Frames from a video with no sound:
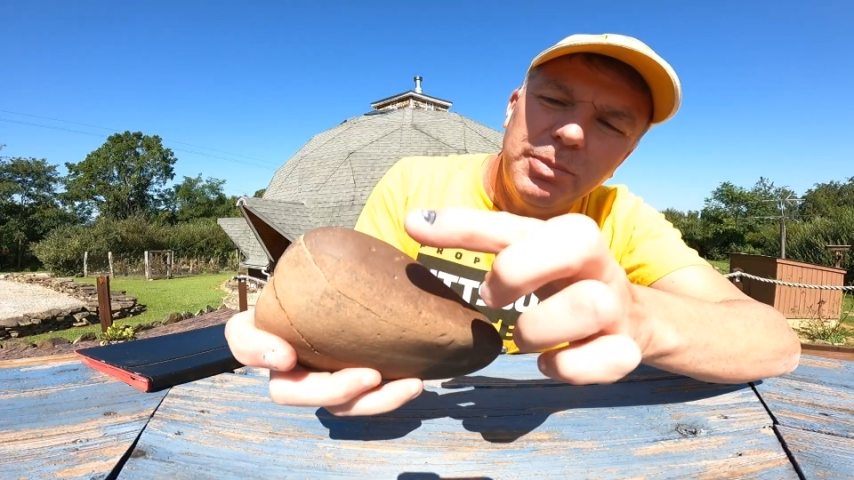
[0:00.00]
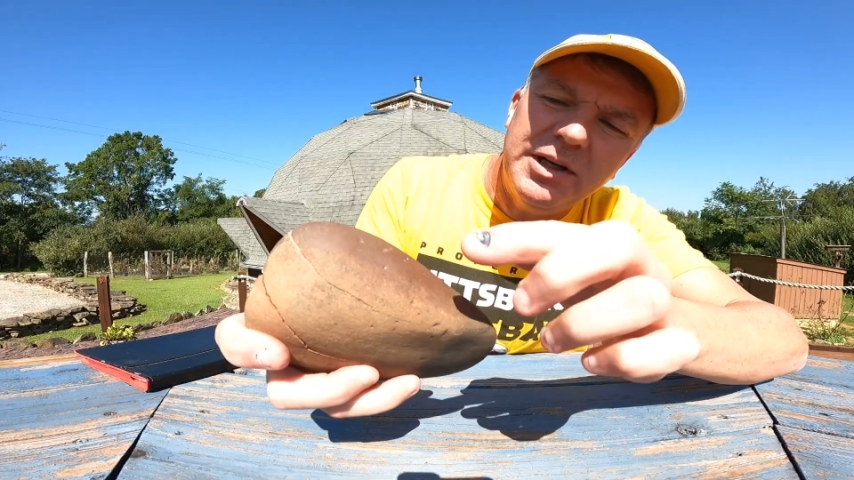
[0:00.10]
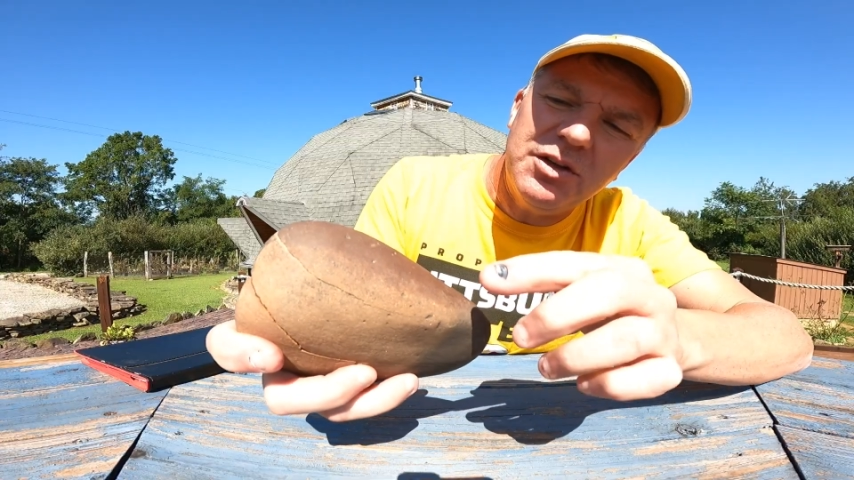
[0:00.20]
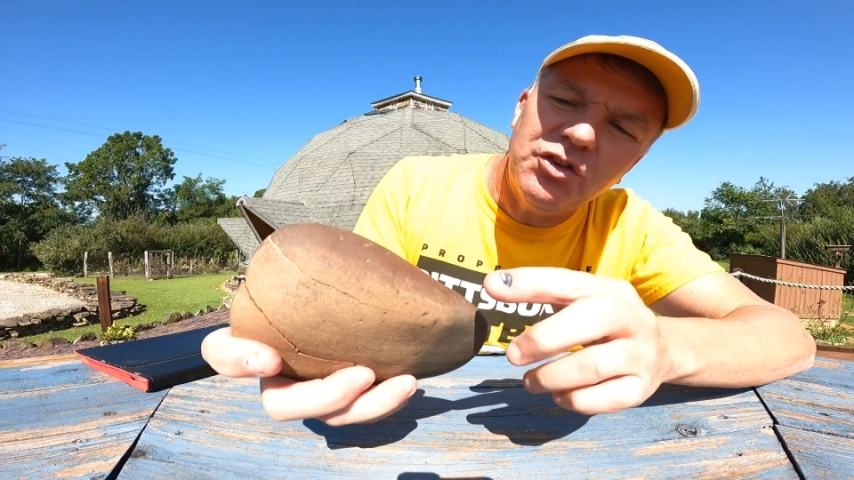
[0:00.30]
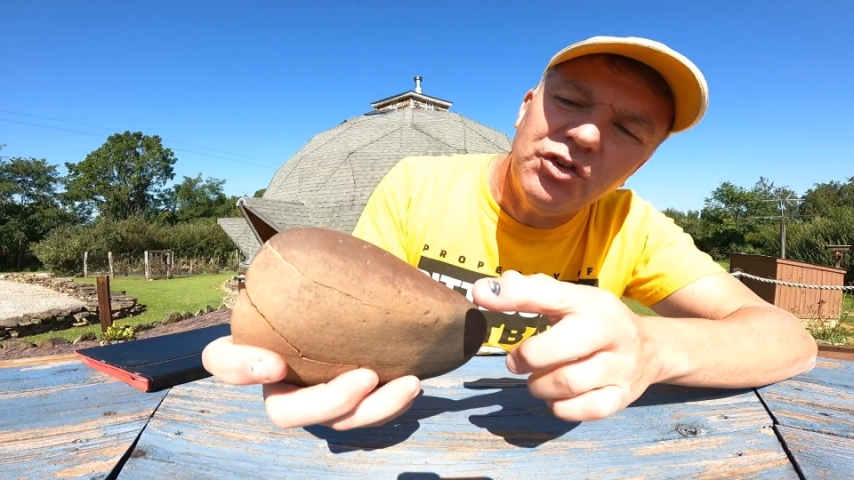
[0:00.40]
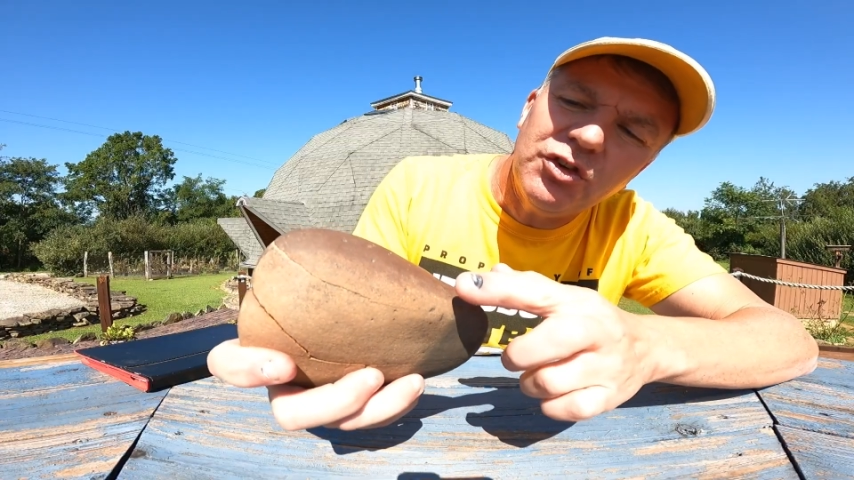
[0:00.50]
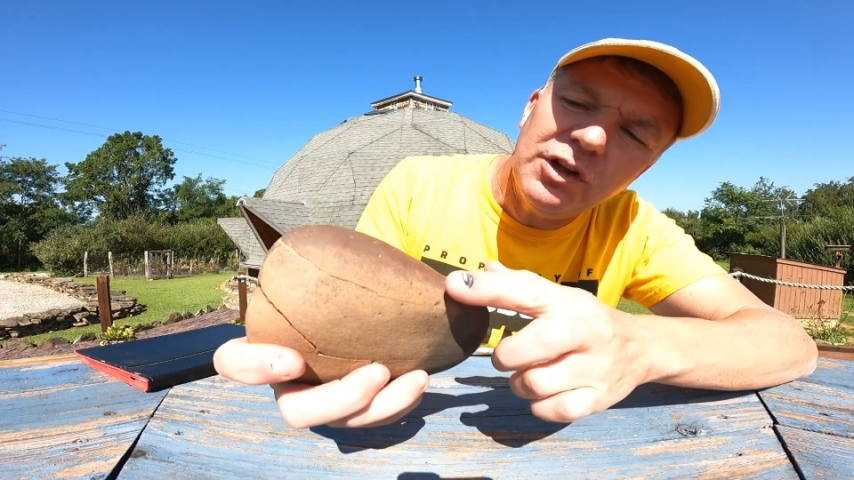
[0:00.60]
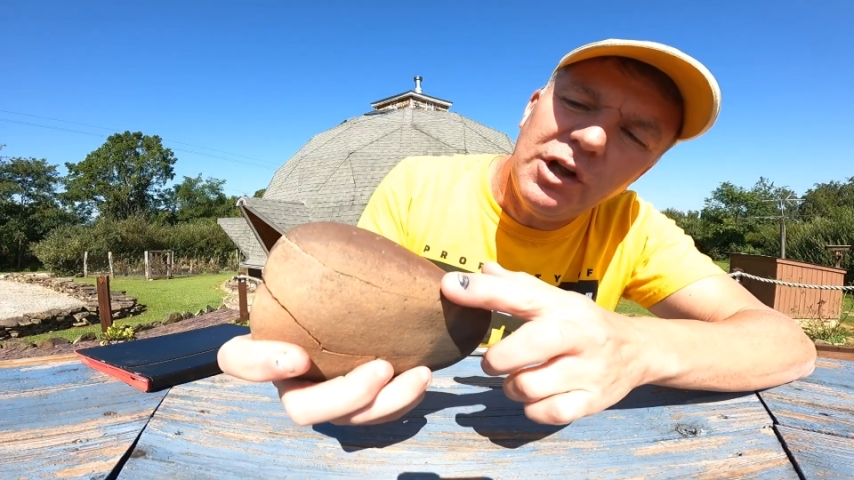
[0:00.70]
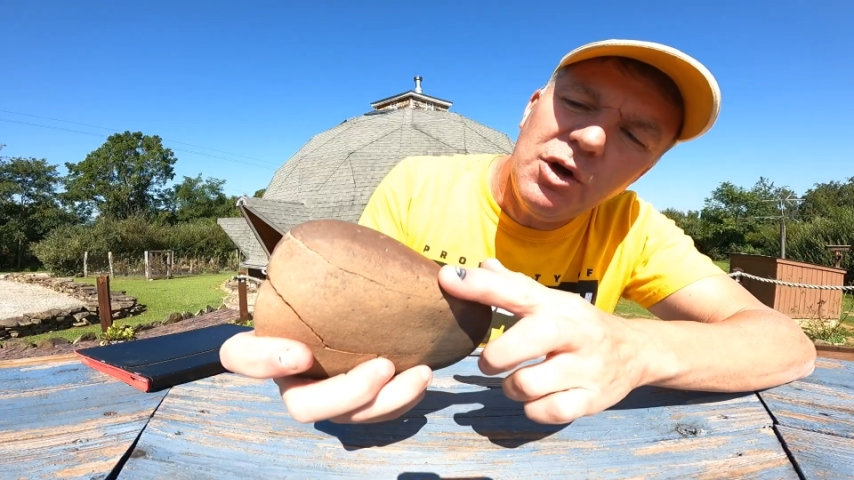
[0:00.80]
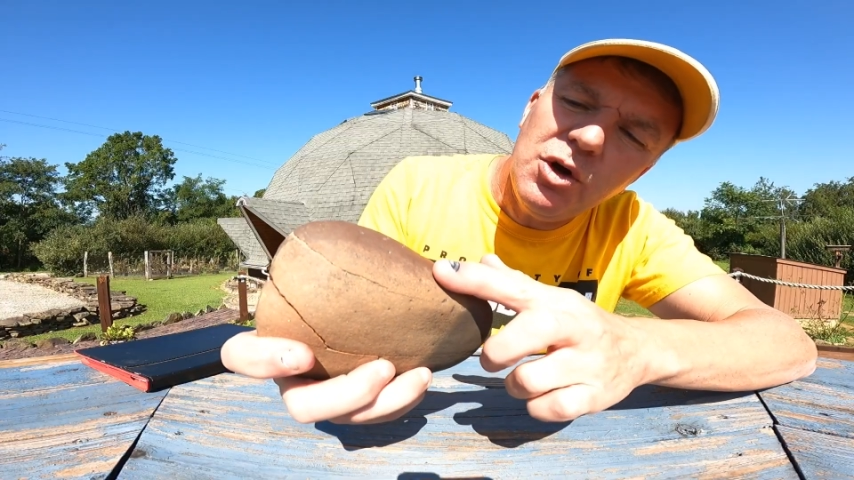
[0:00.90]
but it
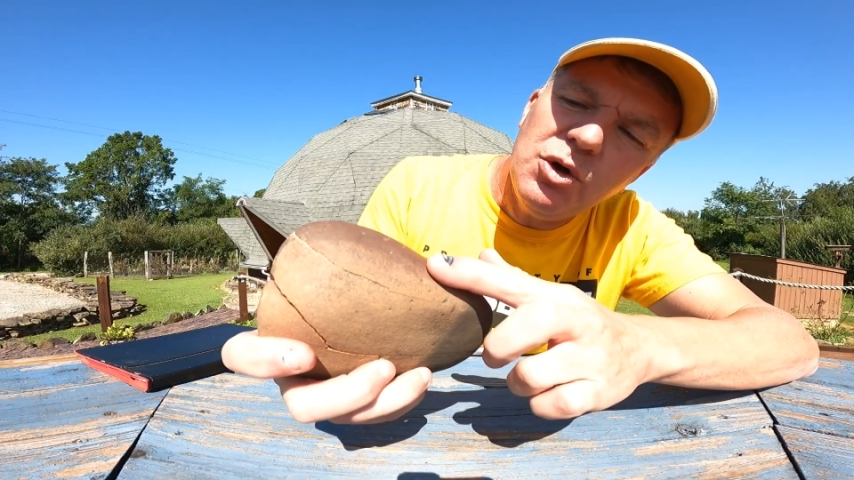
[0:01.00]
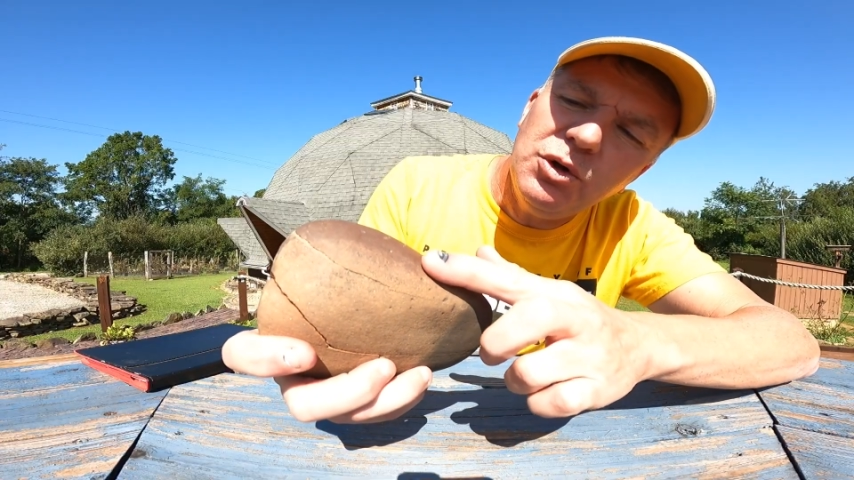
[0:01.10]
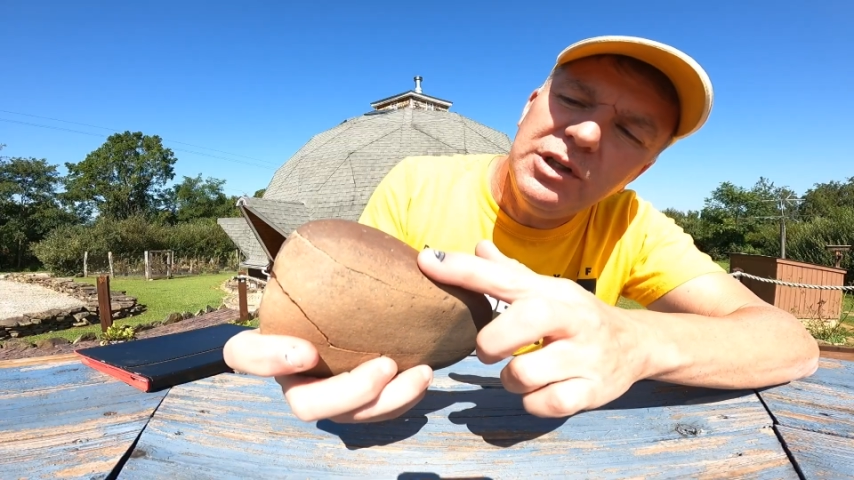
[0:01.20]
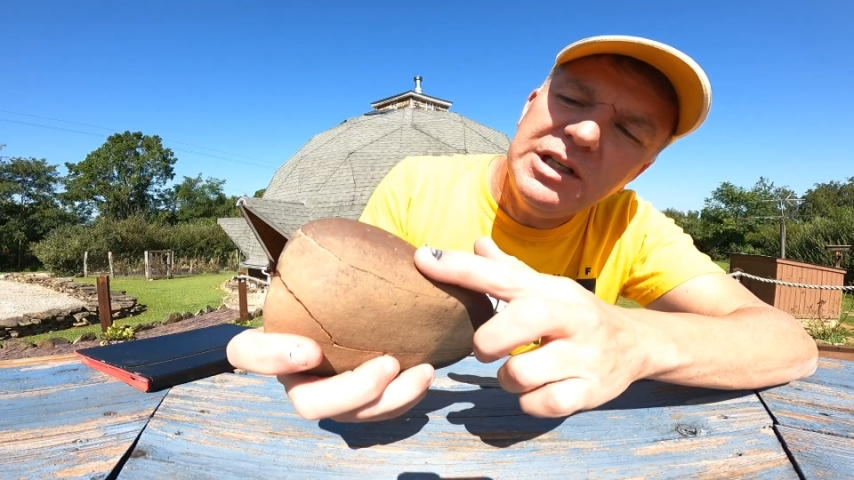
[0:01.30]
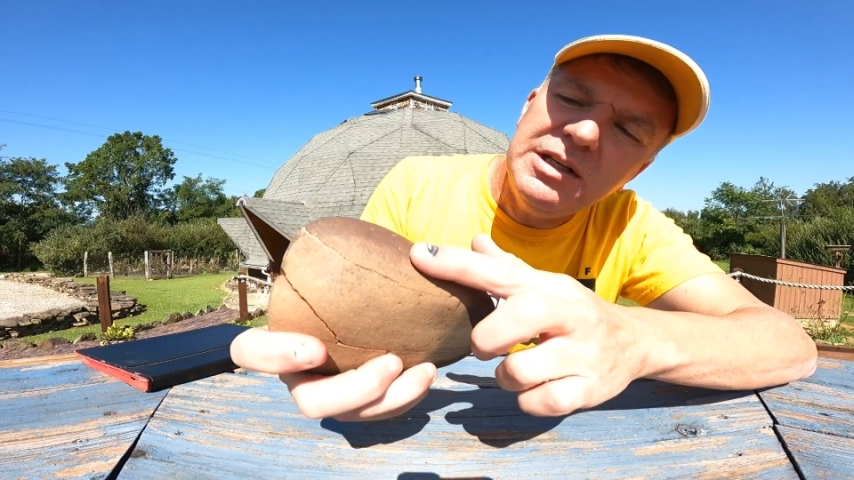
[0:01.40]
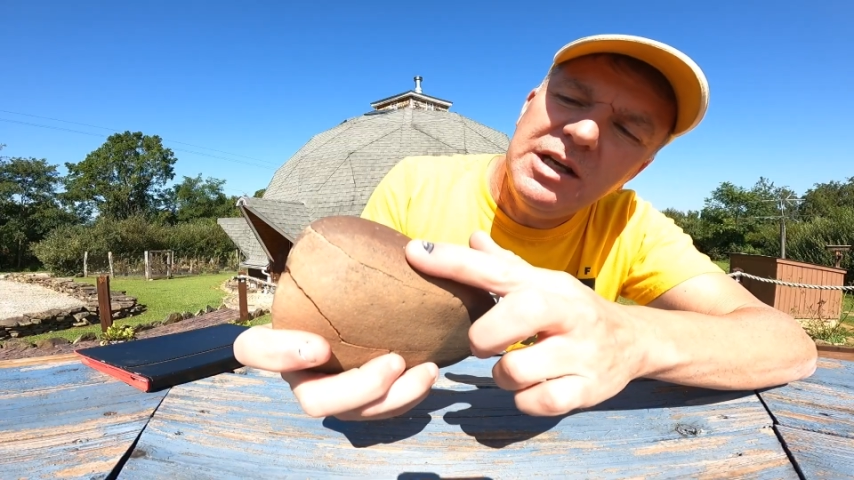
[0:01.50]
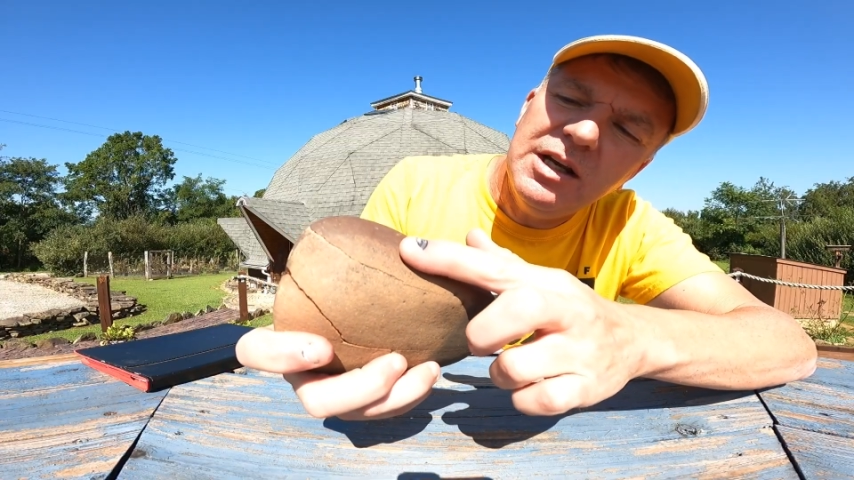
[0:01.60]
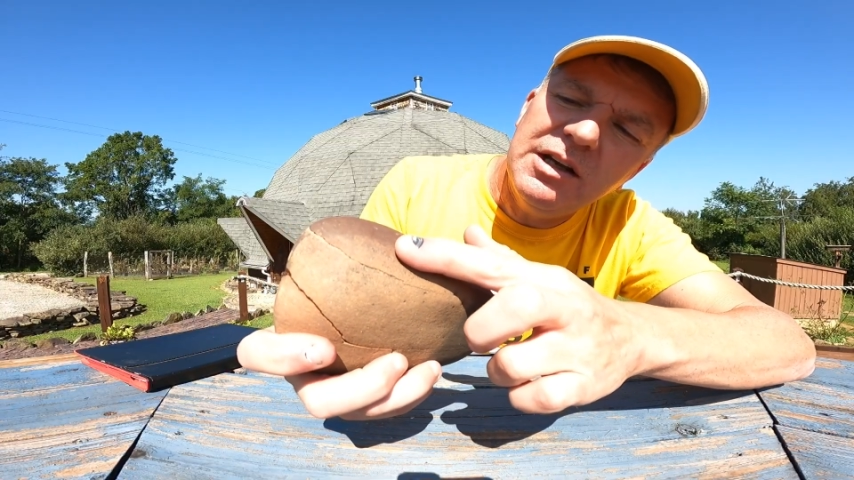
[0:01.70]
slowly